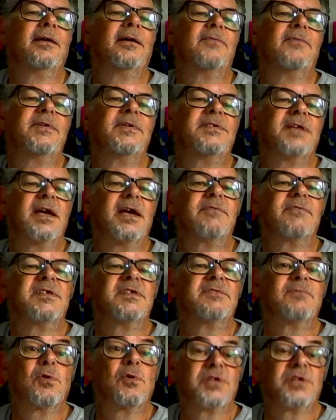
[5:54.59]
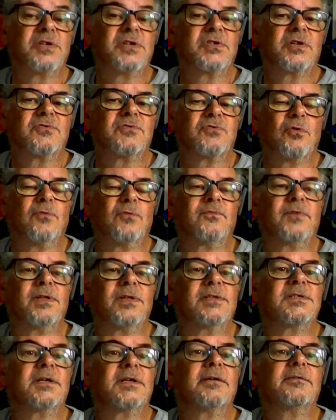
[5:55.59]
VCF is voltage control
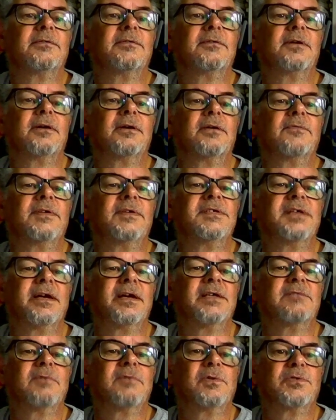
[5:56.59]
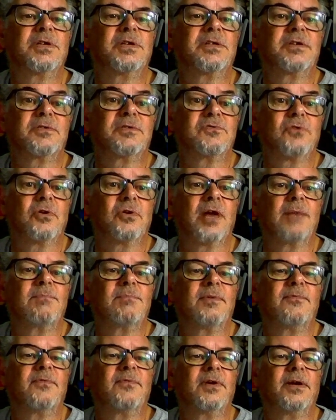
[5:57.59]
filter, VCA is voltage control
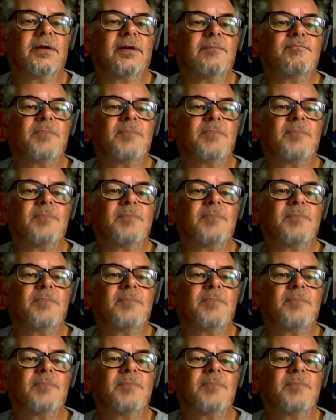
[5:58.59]
amplifier.